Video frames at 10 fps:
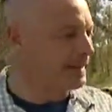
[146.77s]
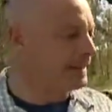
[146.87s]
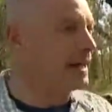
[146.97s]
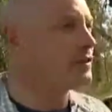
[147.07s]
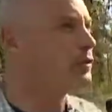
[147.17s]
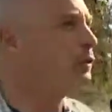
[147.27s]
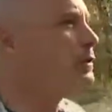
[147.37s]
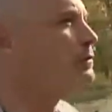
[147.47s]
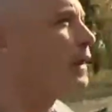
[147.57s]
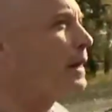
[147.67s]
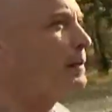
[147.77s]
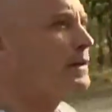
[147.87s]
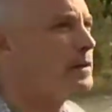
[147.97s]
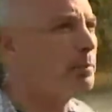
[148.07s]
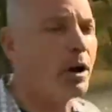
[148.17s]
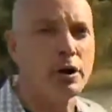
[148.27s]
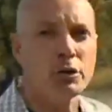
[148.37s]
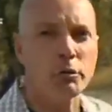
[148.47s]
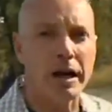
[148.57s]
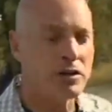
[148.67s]
Yeah, and this whole environment and the
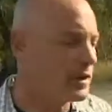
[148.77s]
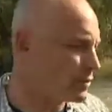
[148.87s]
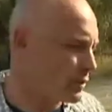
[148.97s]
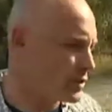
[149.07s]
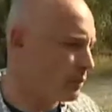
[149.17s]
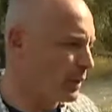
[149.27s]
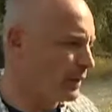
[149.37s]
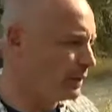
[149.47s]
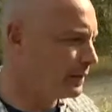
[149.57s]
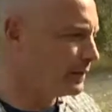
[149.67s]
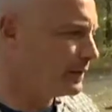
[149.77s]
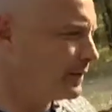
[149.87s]
Bayou Ranch, they treat you well.